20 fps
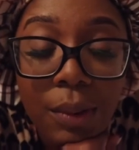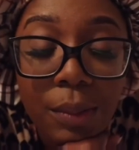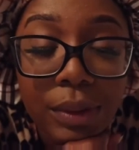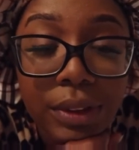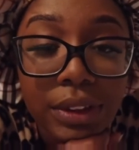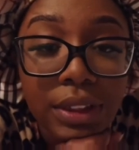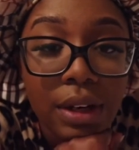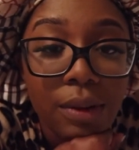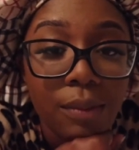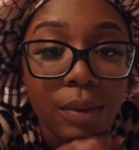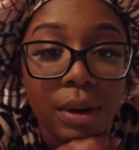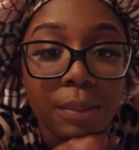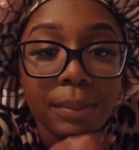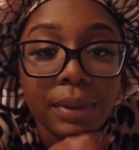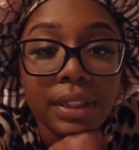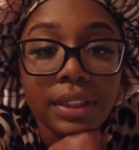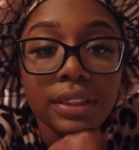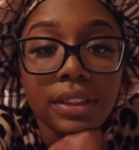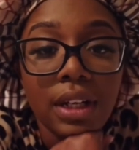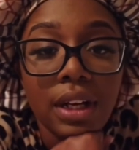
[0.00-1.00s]
what y'all want me
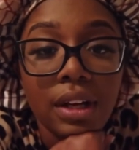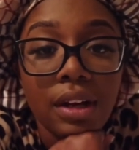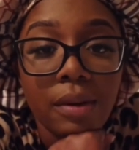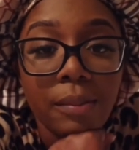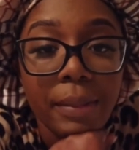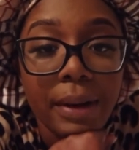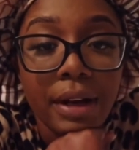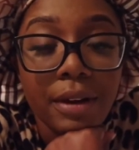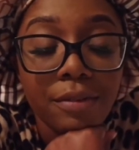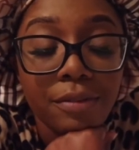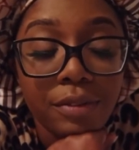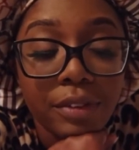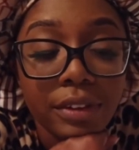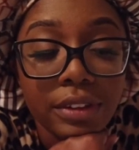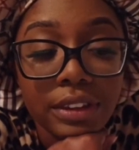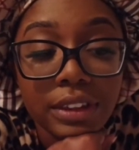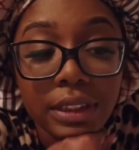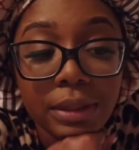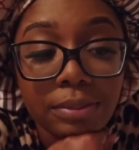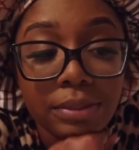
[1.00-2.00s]
to talk about for
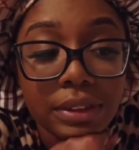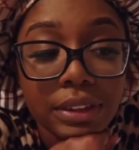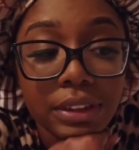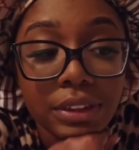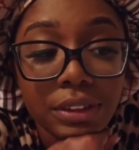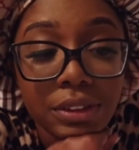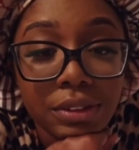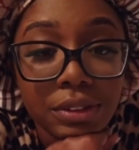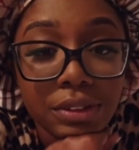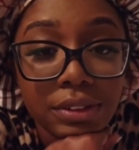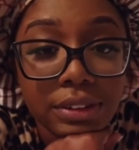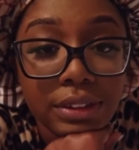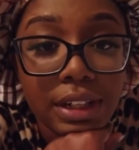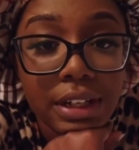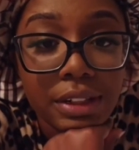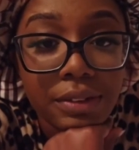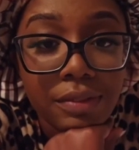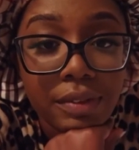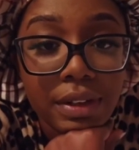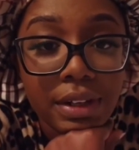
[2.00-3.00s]
Tipsy
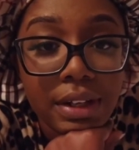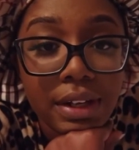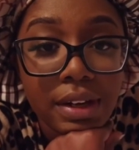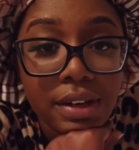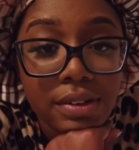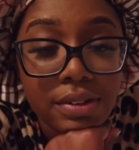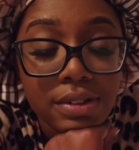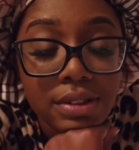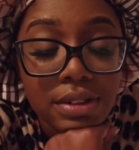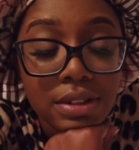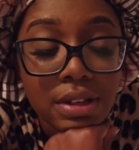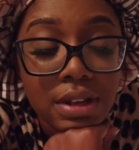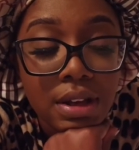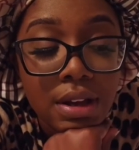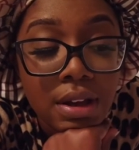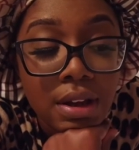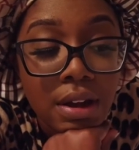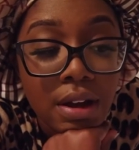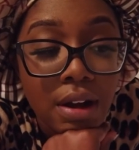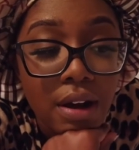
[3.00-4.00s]
Tuesday videos.
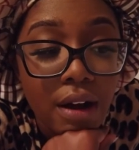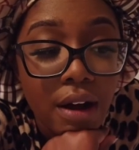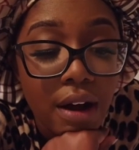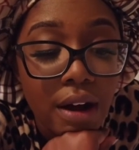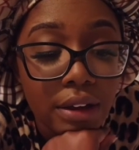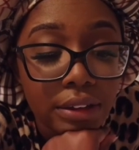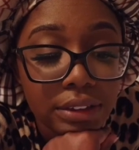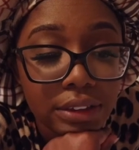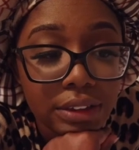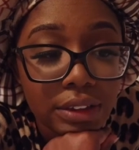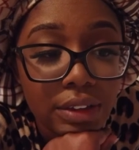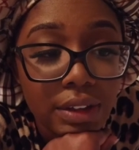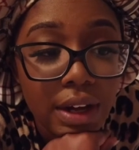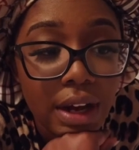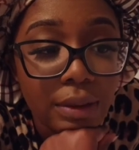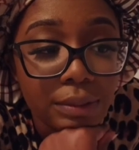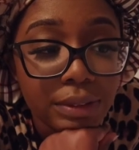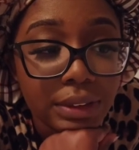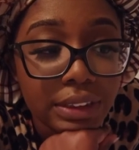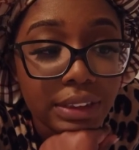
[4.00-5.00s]
Also,
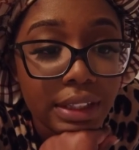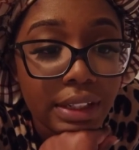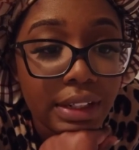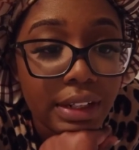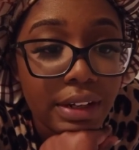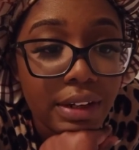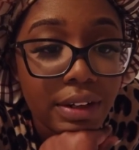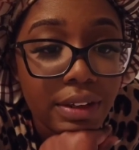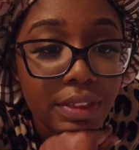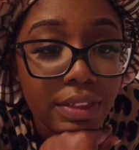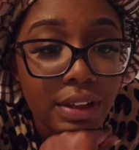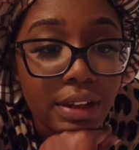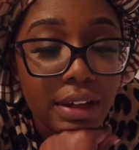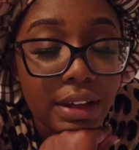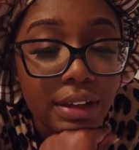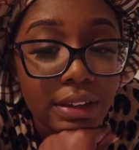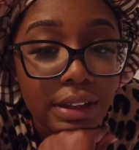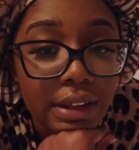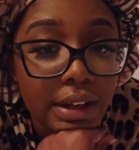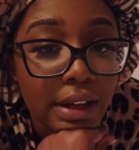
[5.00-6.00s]
I was sitting here
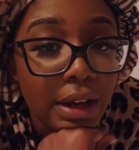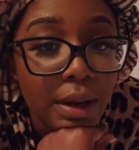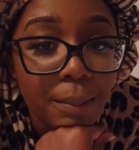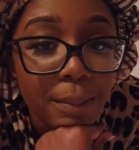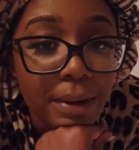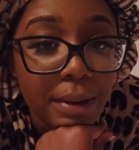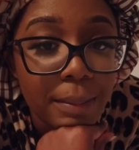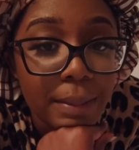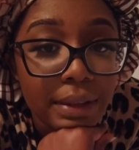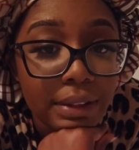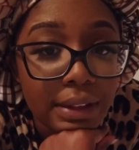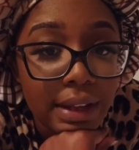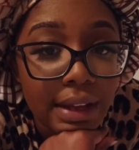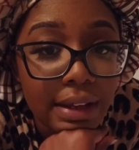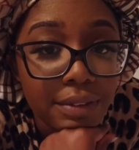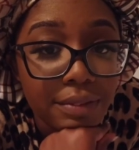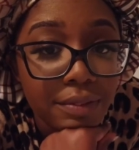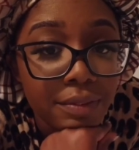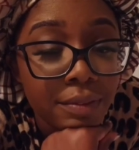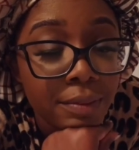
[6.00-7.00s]
thinking like about my
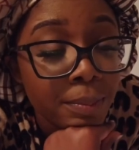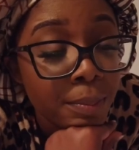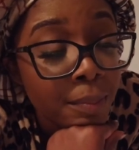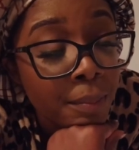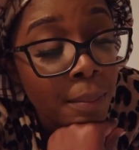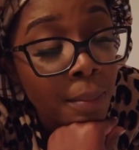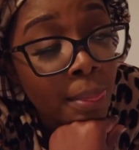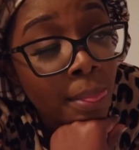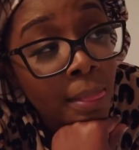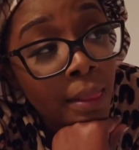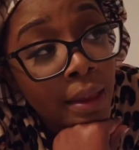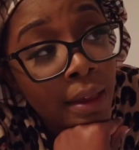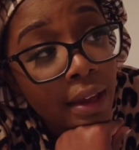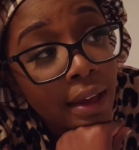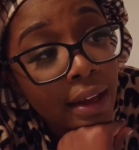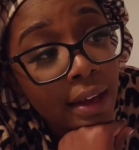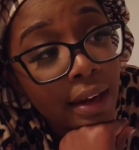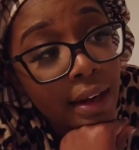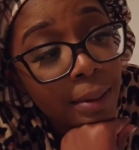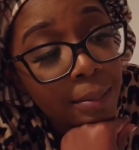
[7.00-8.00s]
life.
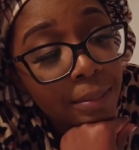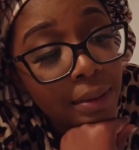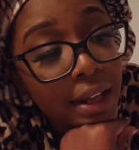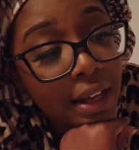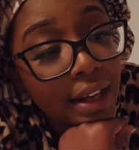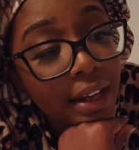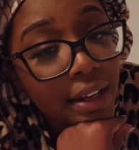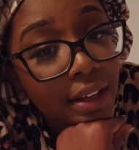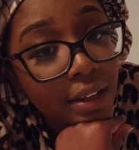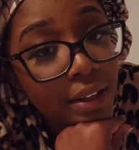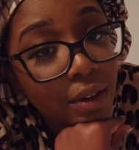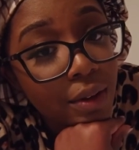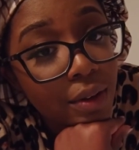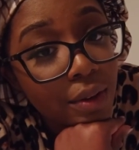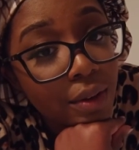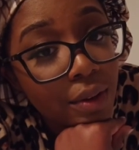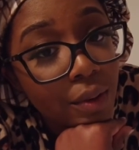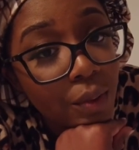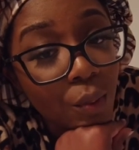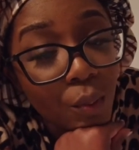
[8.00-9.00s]
And I'm like,
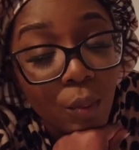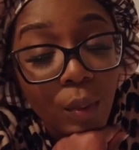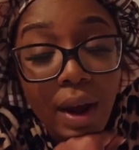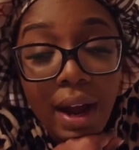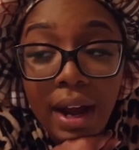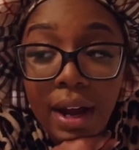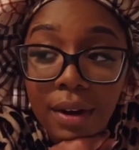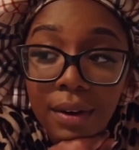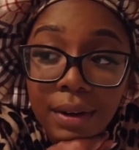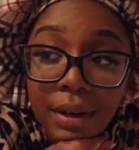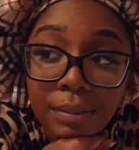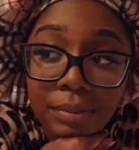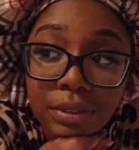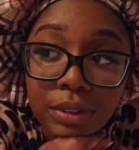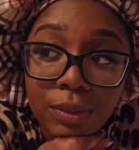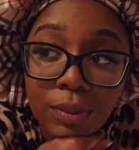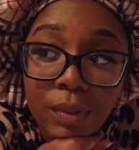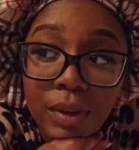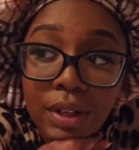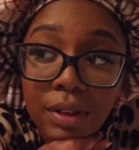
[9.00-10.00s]
wow, I'm
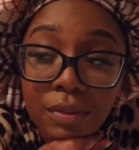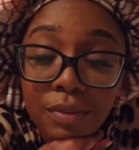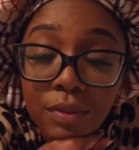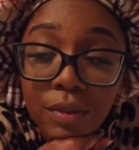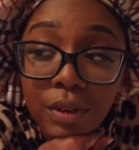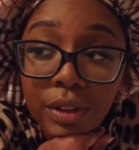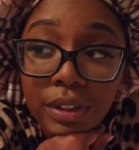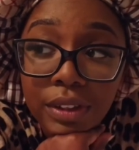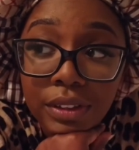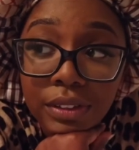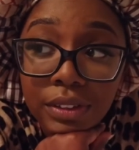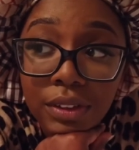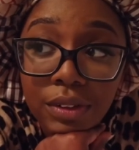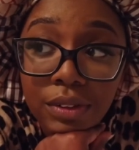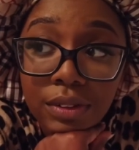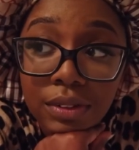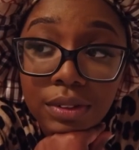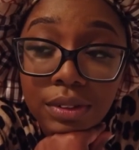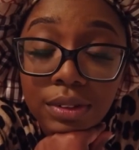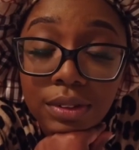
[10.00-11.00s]
twenty-four years
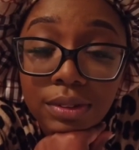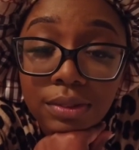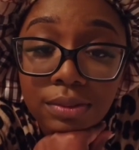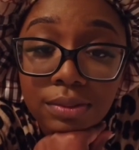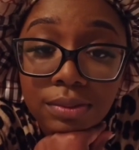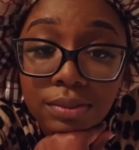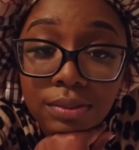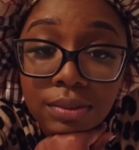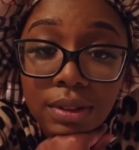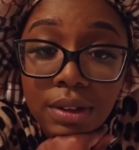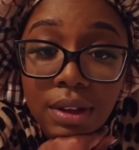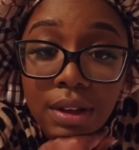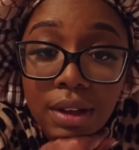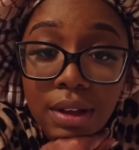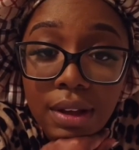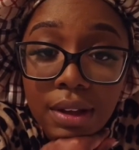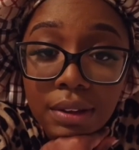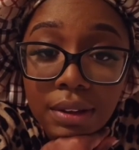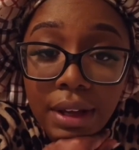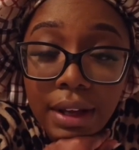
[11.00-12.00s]
old.
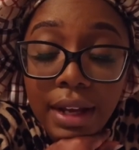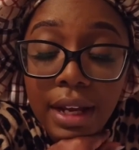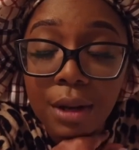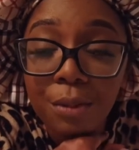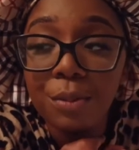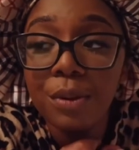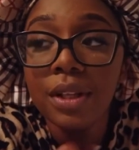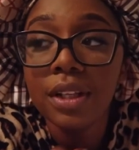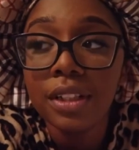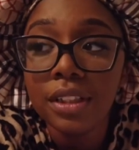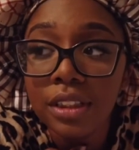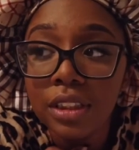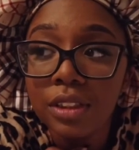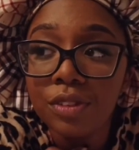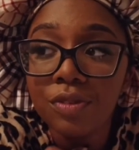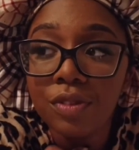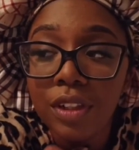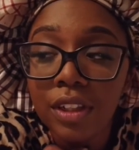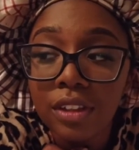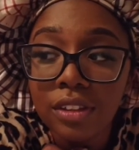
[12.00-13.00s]
Like, it really
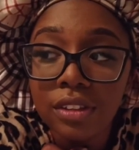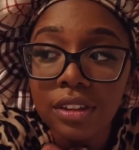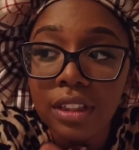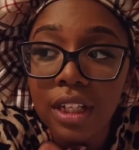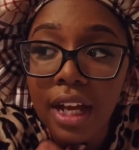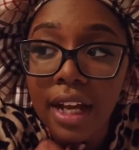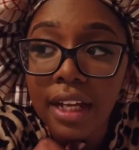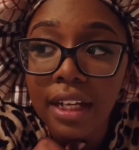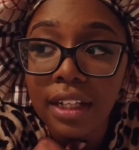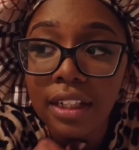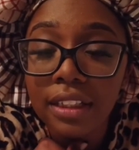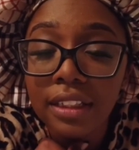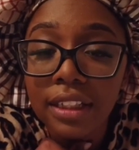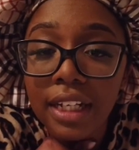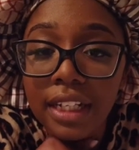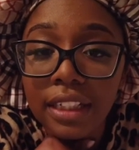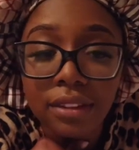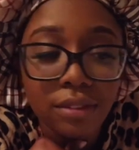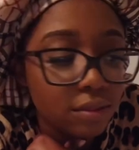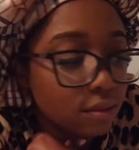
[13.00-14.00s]
just feels like, yet,